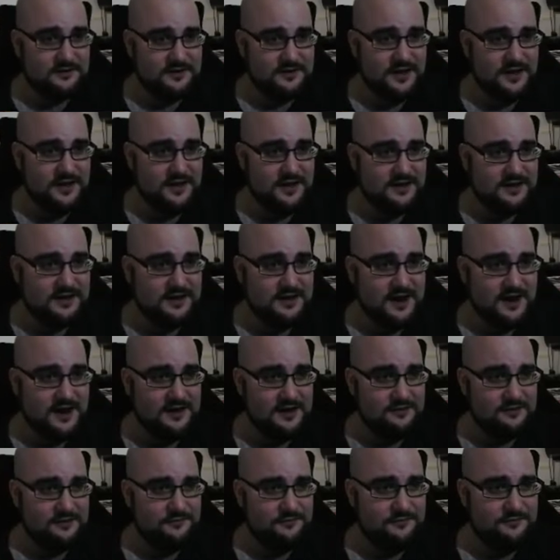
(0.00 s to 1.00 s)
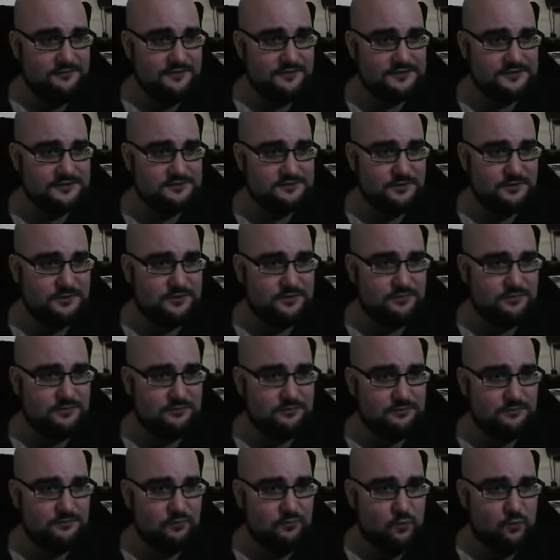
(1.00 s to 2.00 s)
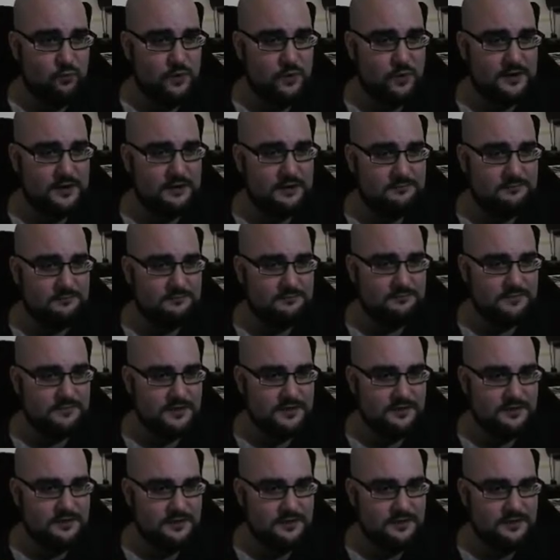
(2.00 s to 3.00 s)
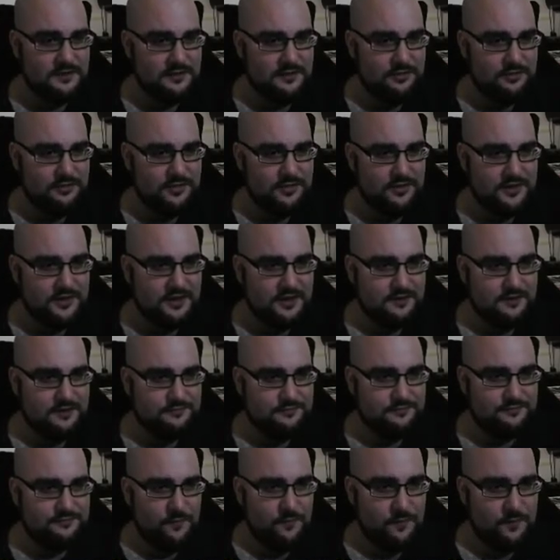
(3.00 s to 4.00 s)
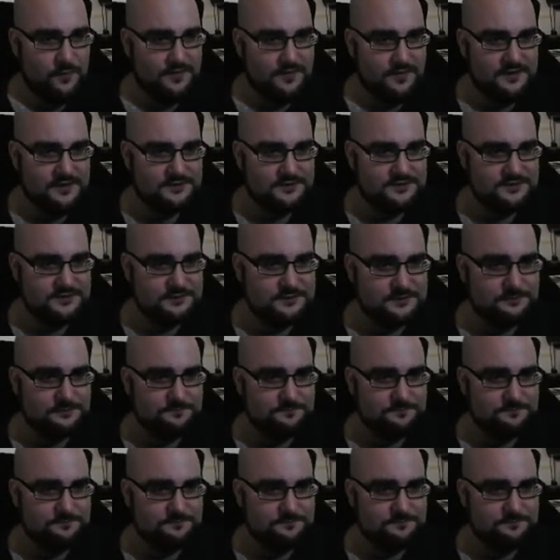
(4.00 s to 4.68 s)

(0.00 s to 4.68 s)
and it kind of fits with what I'm thinking of for this.